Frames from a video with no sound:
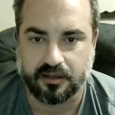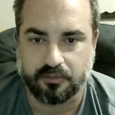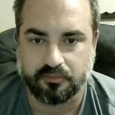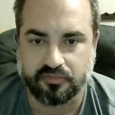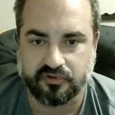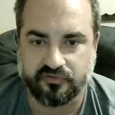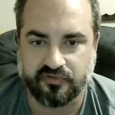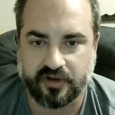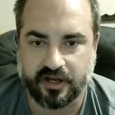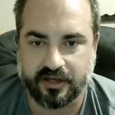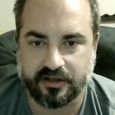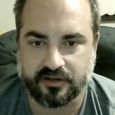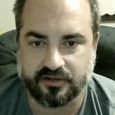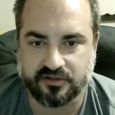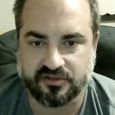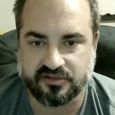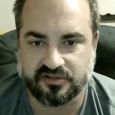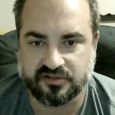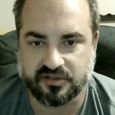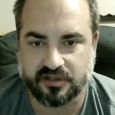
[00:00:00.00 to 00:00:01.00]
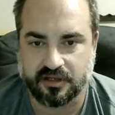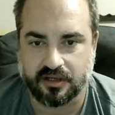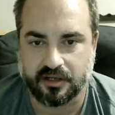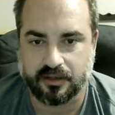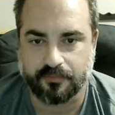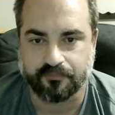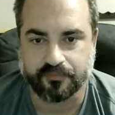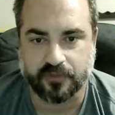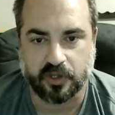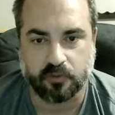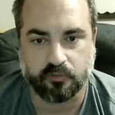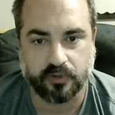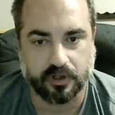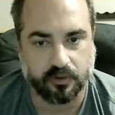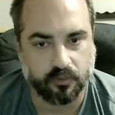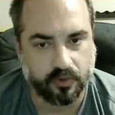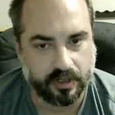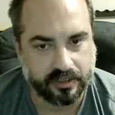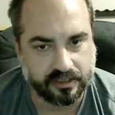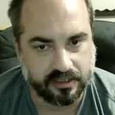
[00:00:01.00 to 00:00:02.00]
providers, Rare
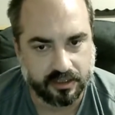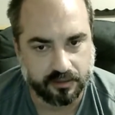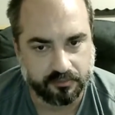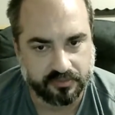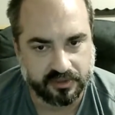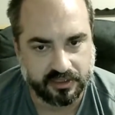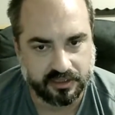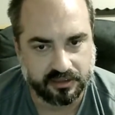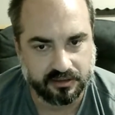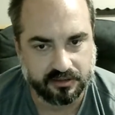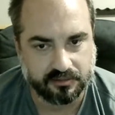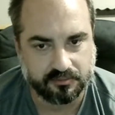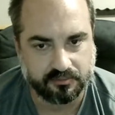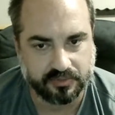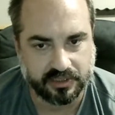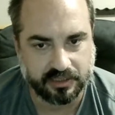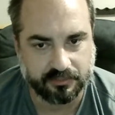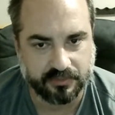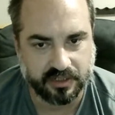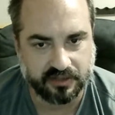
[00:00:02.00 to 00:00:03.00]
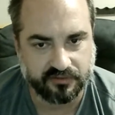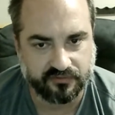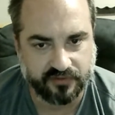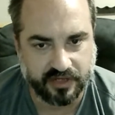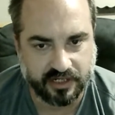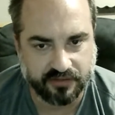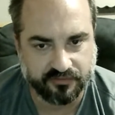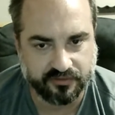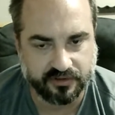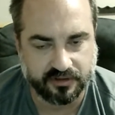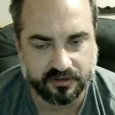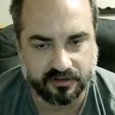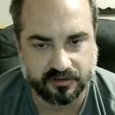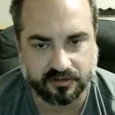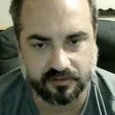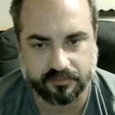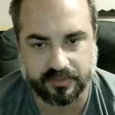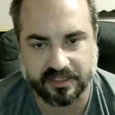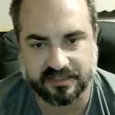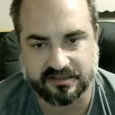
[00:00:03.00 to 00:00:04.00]
Wine Company being my favorite.
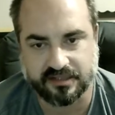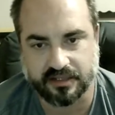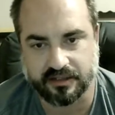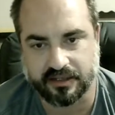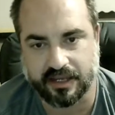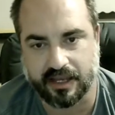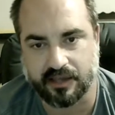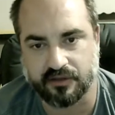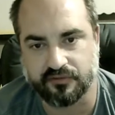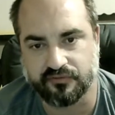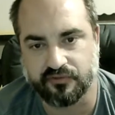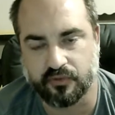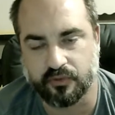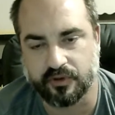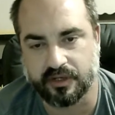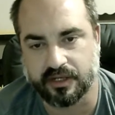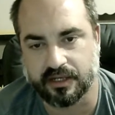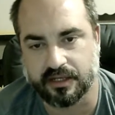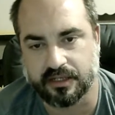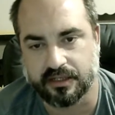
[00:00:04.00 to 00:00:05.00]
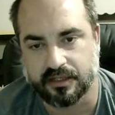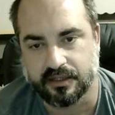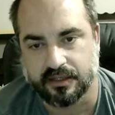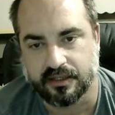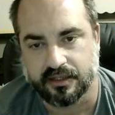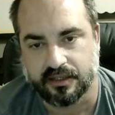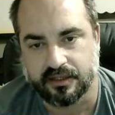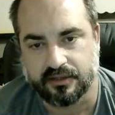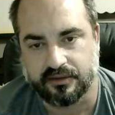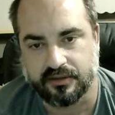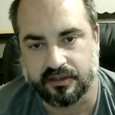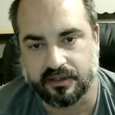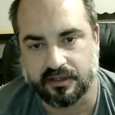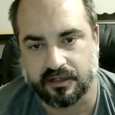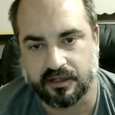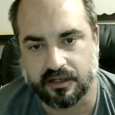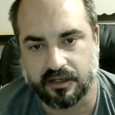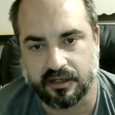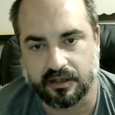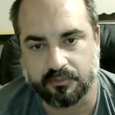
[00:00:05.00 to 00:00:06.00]
They're based out of California,
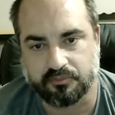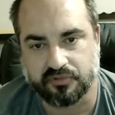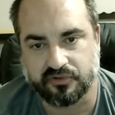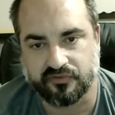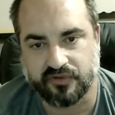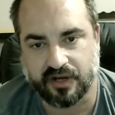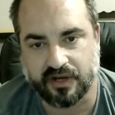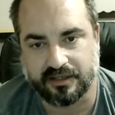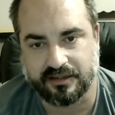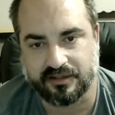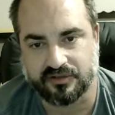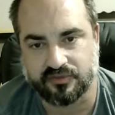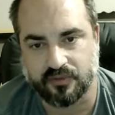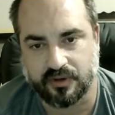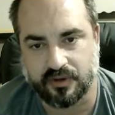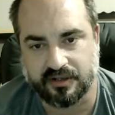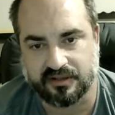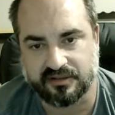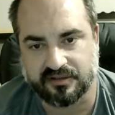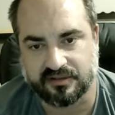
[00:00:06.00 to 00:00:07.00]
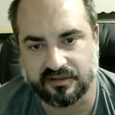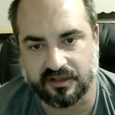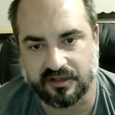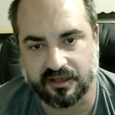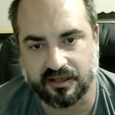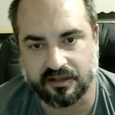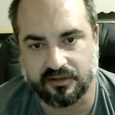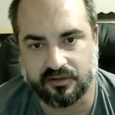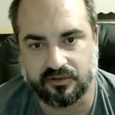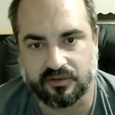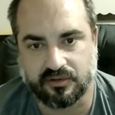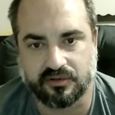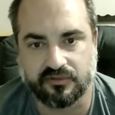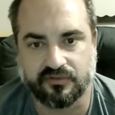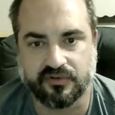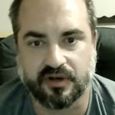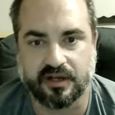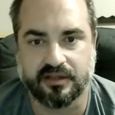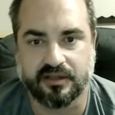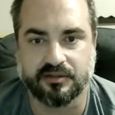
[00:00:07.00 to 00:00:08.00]
that provide these wines, and you can
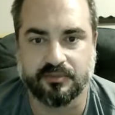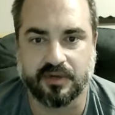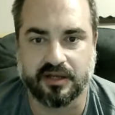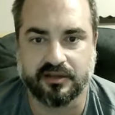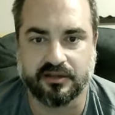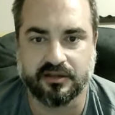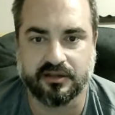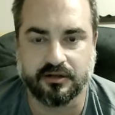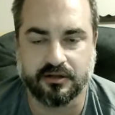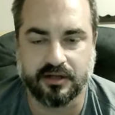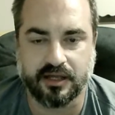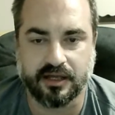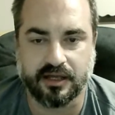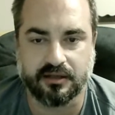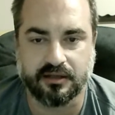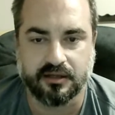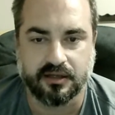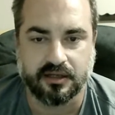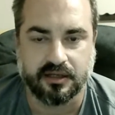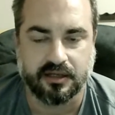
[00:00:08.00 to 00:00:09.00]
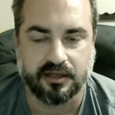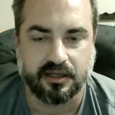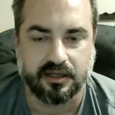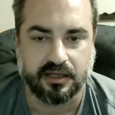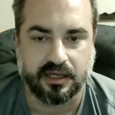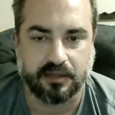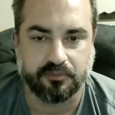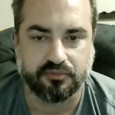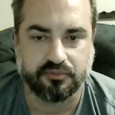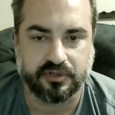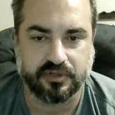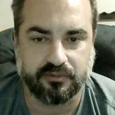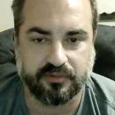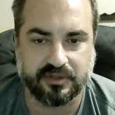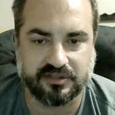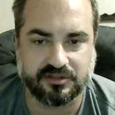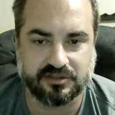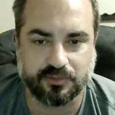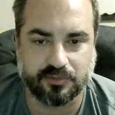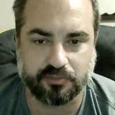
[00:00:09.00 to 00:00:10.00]
find them on the internet at pretty
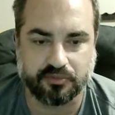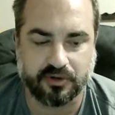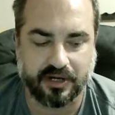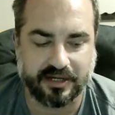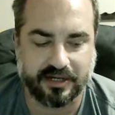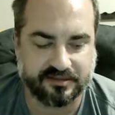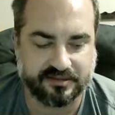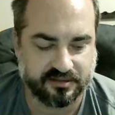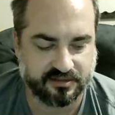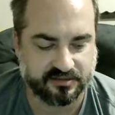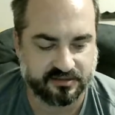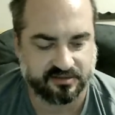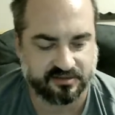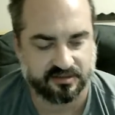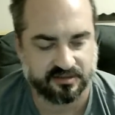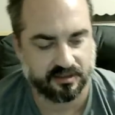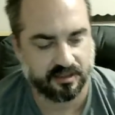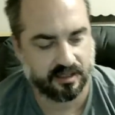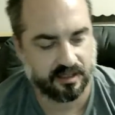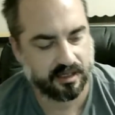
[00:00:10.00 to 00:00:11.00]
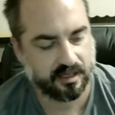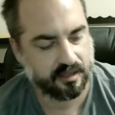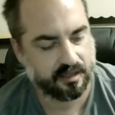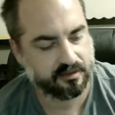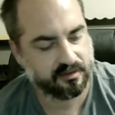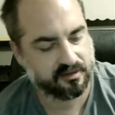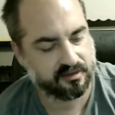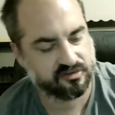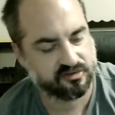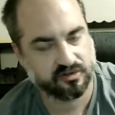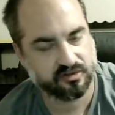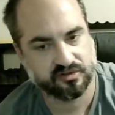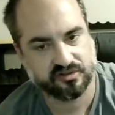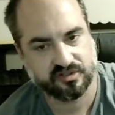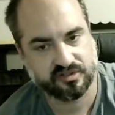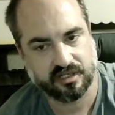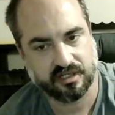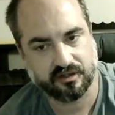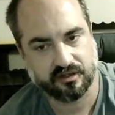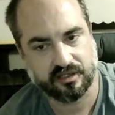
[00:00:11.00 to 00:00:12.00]
reasonable prices. The
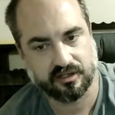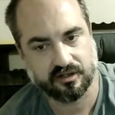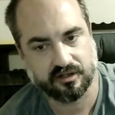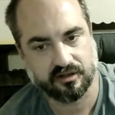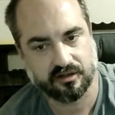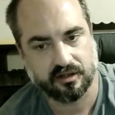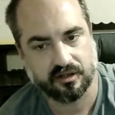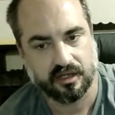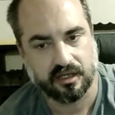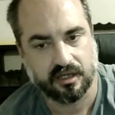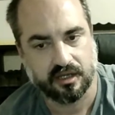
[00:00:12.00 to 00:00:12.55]
Sercial here,